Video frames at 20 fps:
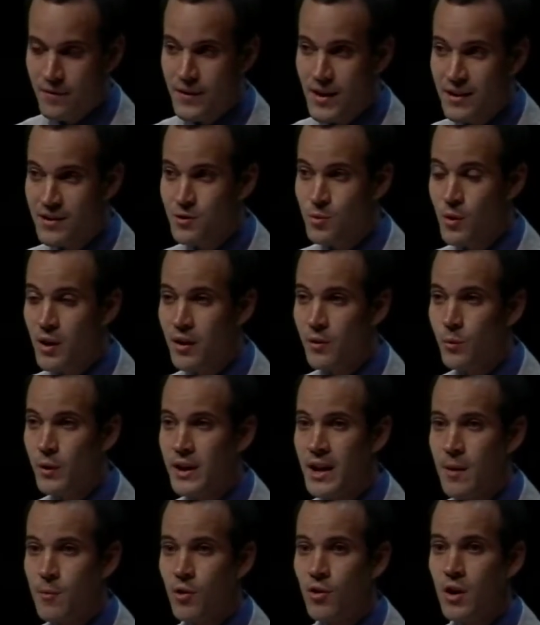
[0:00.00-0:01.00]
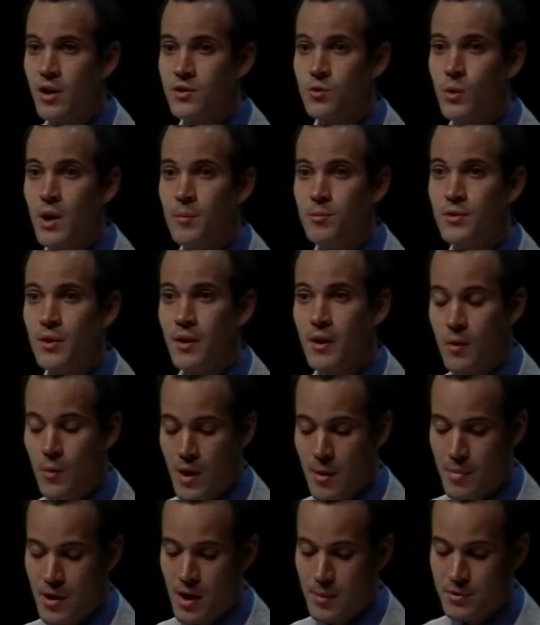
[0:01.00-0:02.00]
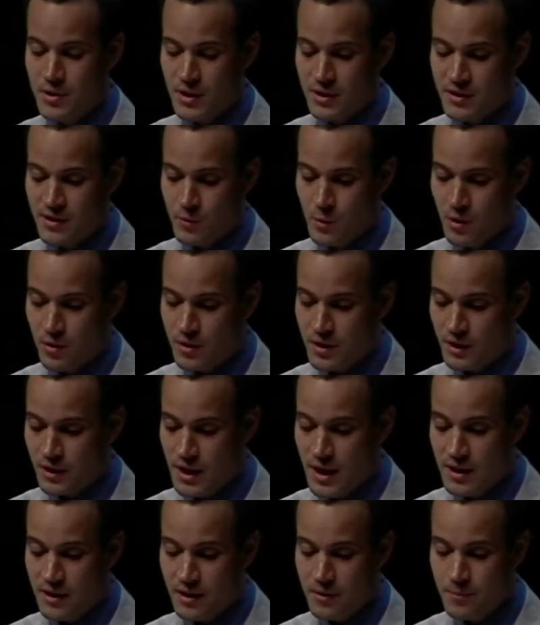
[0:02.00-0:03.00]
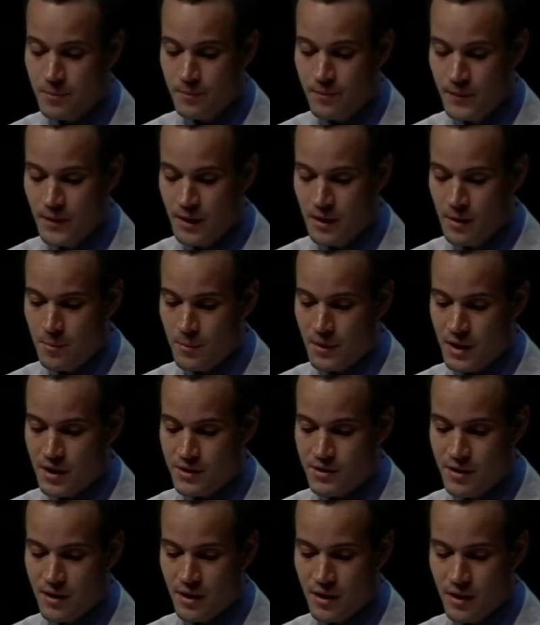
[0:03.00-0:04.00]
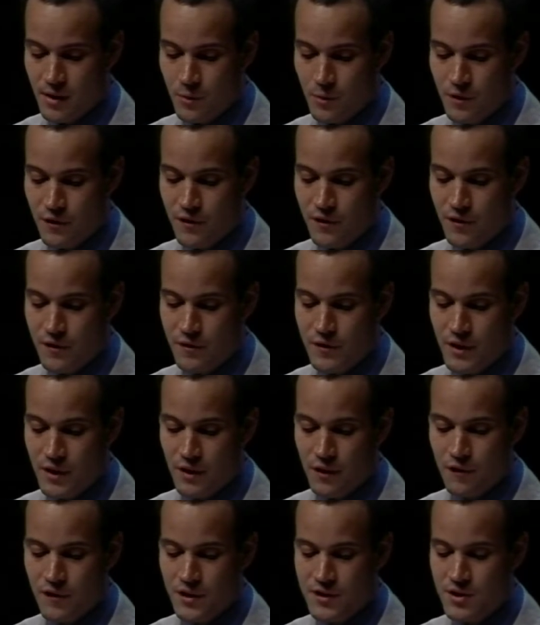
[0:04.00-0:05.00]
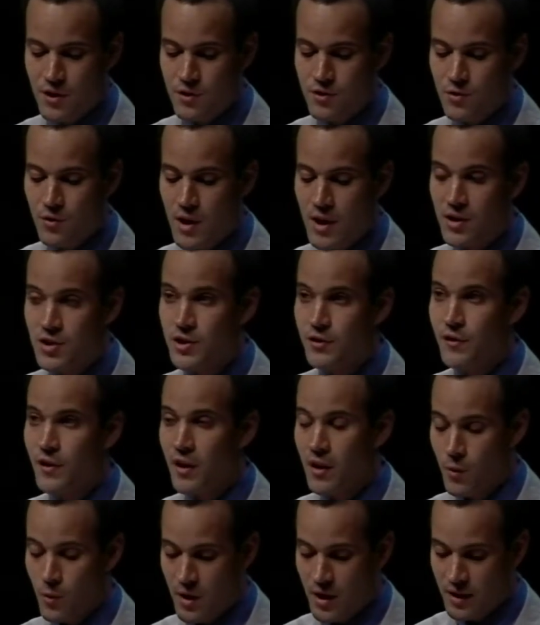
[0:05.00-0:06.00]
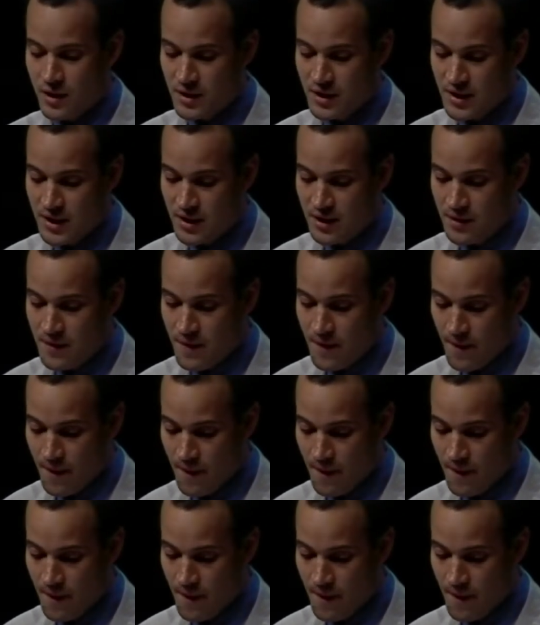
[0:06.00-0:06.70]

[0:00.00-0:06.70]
That's when we came across WebObjects, and we were delighted because we feel it fits our strategy very well indeed.